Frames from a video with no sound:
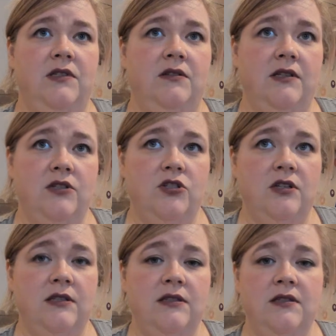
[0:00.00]

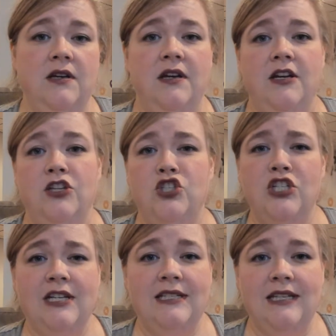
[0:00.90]
delicious,
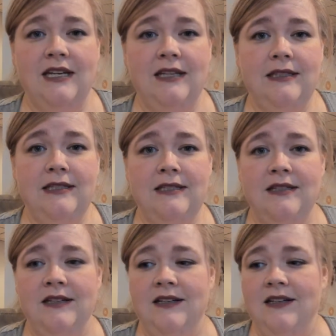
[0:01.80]
Cheez-Its,
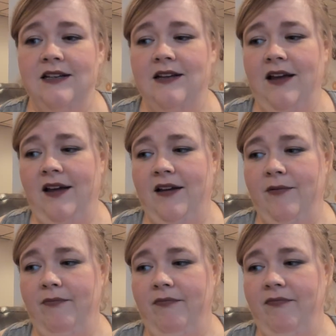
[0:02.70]

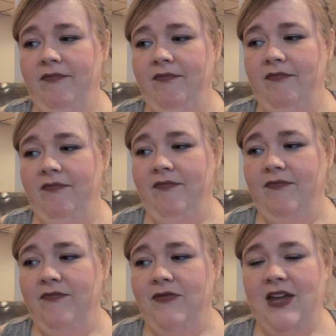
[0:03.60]
um,
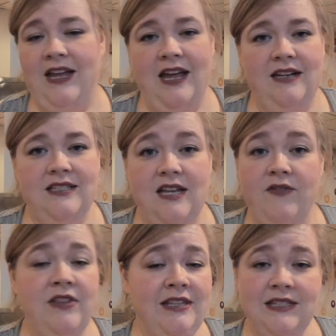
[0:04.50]
that kind of stuff.
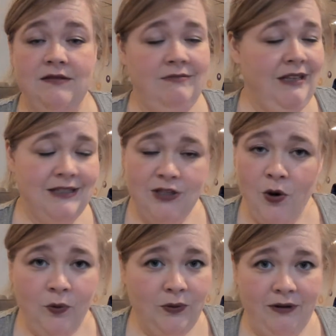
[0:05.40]
And that's
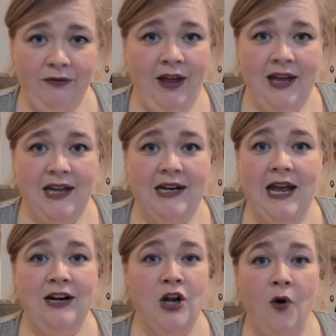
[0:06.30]
totally fine.
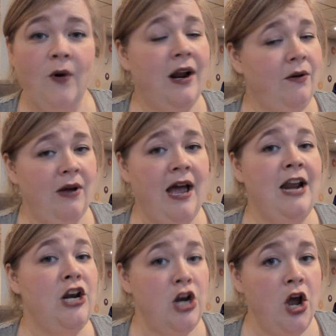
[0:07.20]
I know what
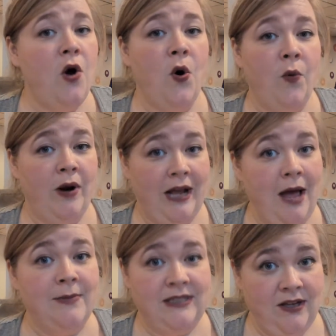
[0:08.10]
I
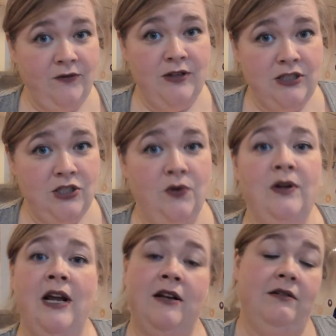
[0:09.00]
got myself into,
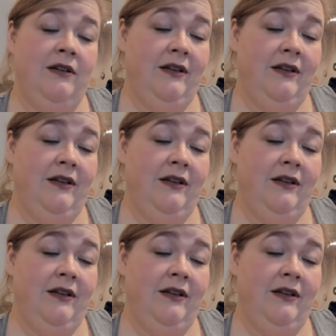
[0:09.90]
and